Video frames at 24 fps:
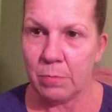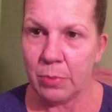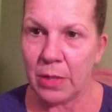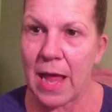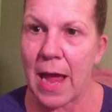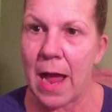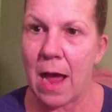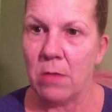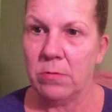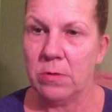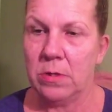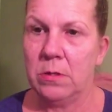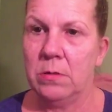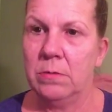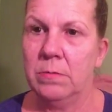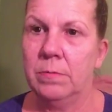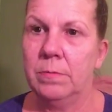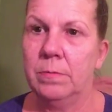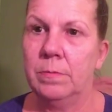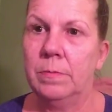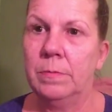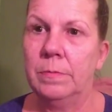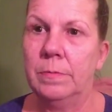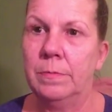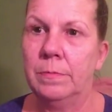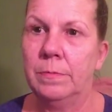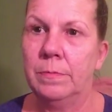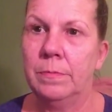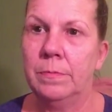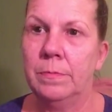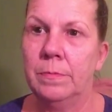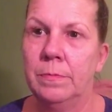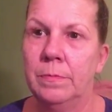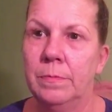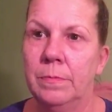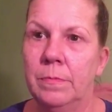plows
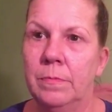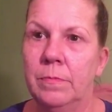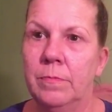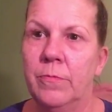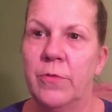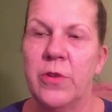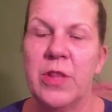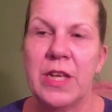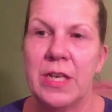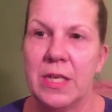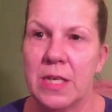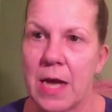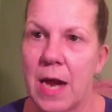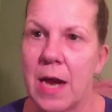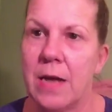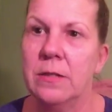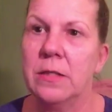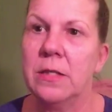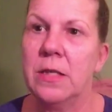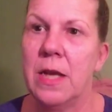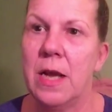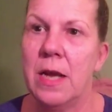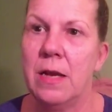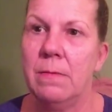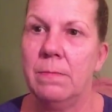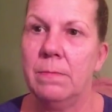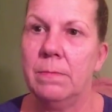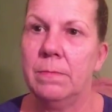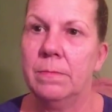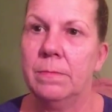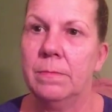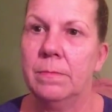for the entire state,